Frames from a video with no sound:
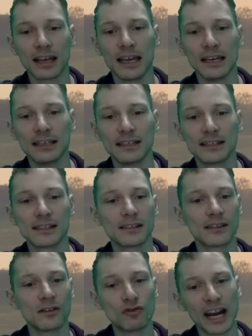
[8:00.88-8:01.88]
is
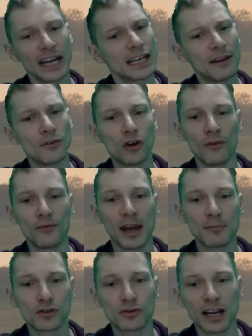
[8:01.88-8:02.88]
the right level of
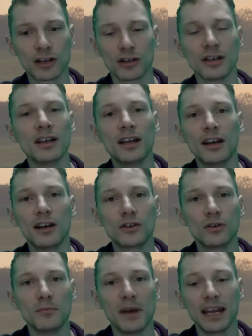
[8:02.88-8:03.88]
abstraction
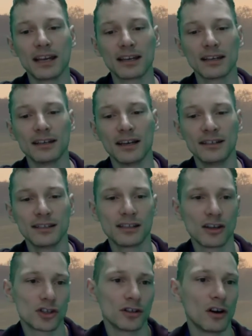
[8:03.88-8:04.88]
to make a
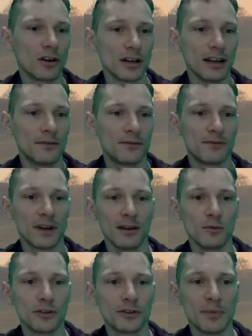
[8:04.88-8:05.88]
decision on if I
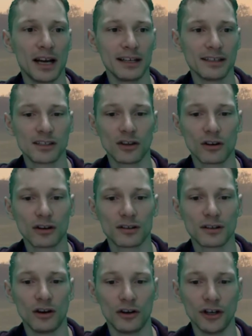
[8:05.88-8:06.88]
want to buy a stock
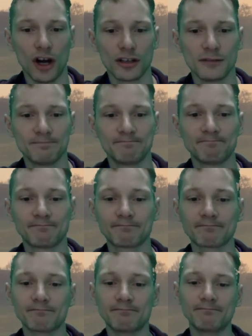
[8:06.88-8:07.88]
or not.
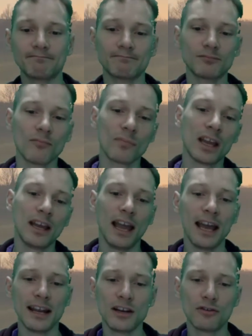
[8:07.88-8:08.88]

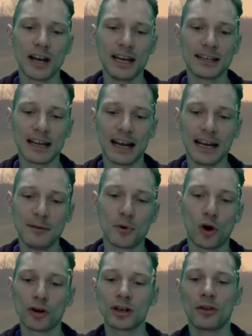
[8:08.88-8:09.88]
At any rate, I
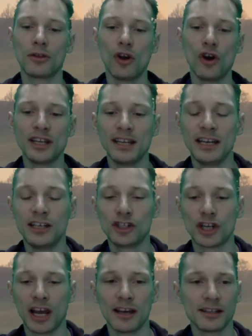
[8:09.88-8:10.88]
bought 13
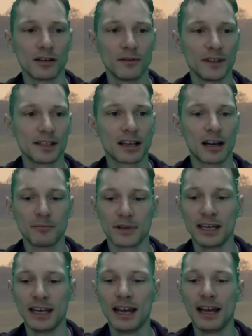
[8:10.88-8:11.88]
shares of this
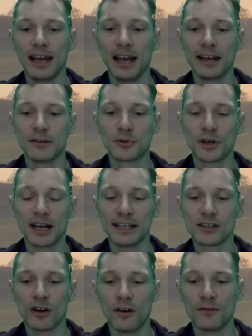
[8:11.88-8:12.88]
company at a
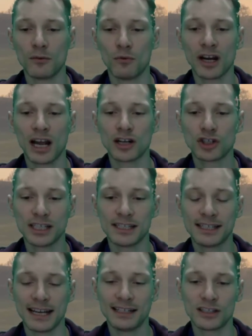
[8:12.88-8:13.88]
price of
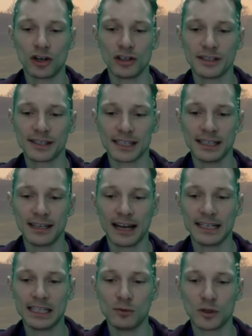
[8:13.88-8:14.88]

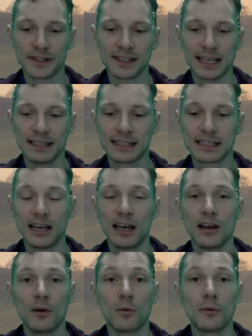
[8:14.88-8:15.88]
$110.91,
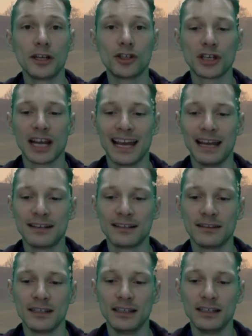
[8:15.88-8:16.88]
which at
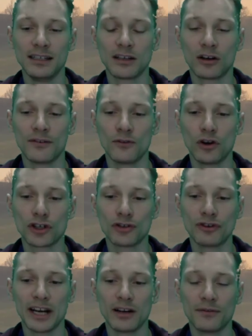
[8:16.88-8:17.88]
the conversion
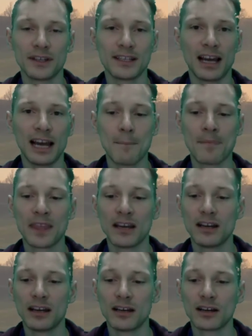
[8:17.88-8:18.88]
rate of the time
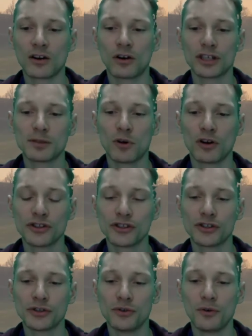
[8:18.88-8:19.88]
corresponds
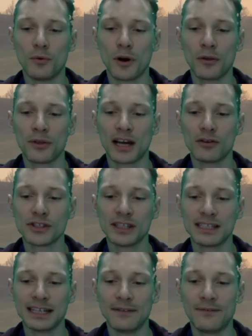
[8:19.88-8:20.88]
to
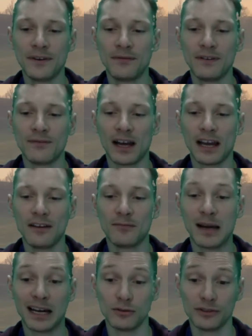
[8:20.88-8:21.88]
1,055
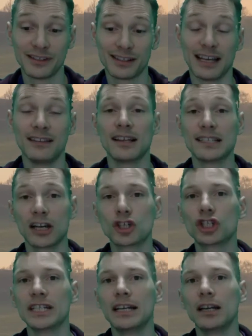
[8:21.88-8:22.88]
pounds, and that's
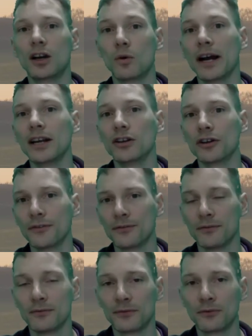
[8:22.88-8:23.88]
actually quite a lot
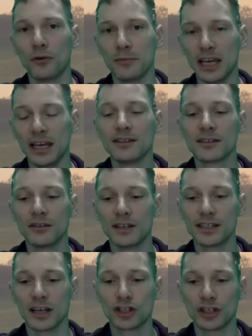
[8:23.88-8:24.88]
for me. So
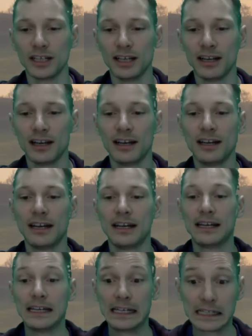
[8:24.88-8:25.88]
that's actually
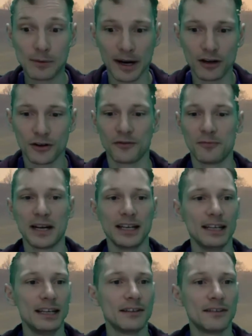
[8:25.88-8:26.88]
quite a lot of
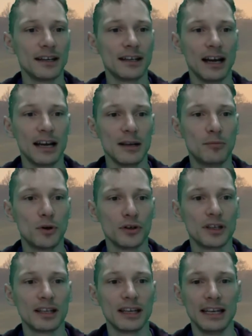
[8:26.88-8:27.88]
money that I
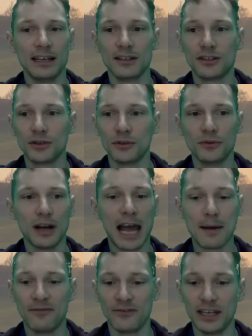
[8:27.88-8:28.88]
put into
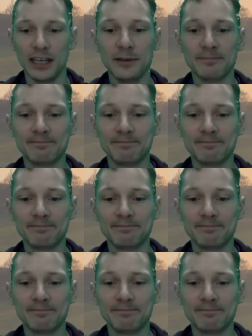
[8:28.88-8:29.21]
AbbVie.